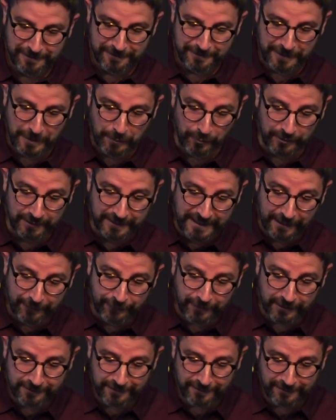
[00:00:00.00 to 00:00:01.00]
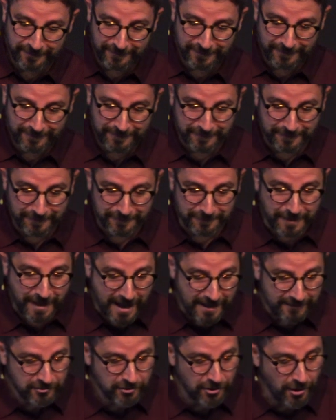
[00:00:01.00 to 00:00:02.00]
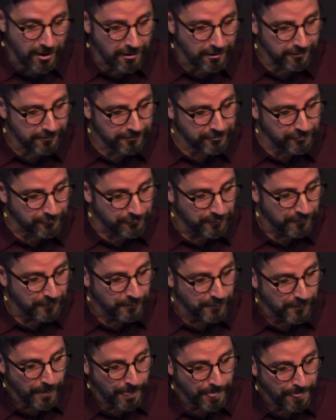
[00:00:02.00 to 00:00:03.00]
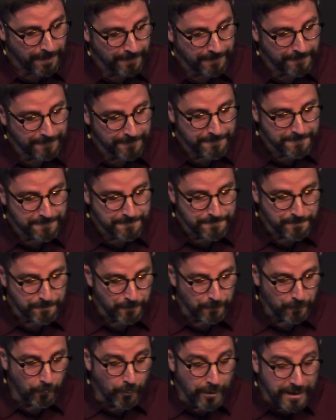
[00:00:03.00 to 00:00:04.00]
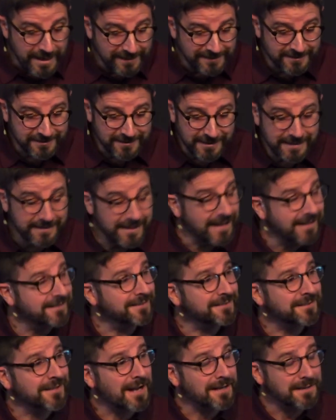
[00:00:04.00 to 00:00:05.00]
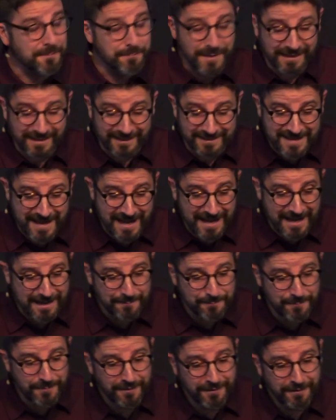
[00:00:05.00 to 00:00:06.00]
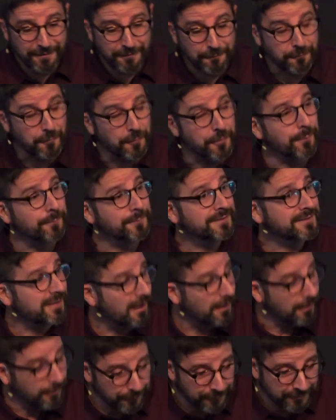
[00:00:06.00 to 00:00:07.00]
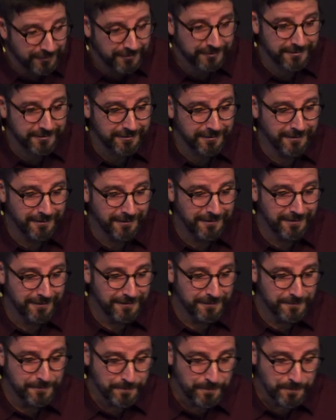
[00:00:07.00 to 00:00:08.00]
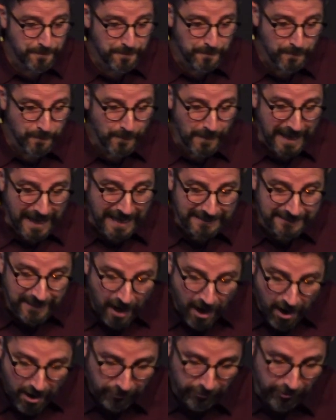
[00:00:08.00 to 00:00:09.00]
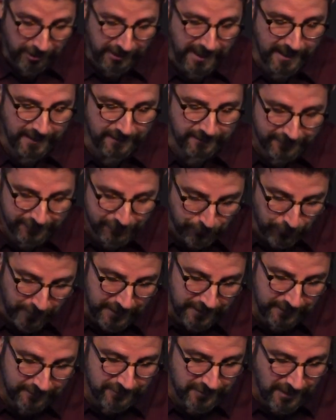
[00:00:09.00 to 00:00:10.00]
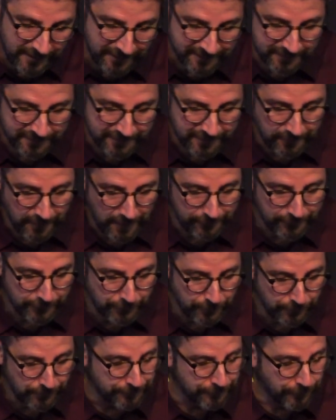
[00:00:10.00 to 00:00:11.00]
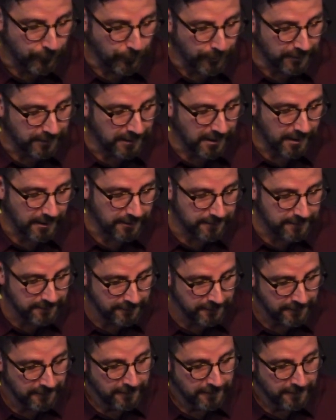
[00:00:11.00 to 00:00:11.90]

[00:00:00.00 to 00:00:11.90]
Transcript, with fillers: They were given that charge. We see they decide to make a name for themselves and congregate. Let's read Genesis 11, 2 to 4 again.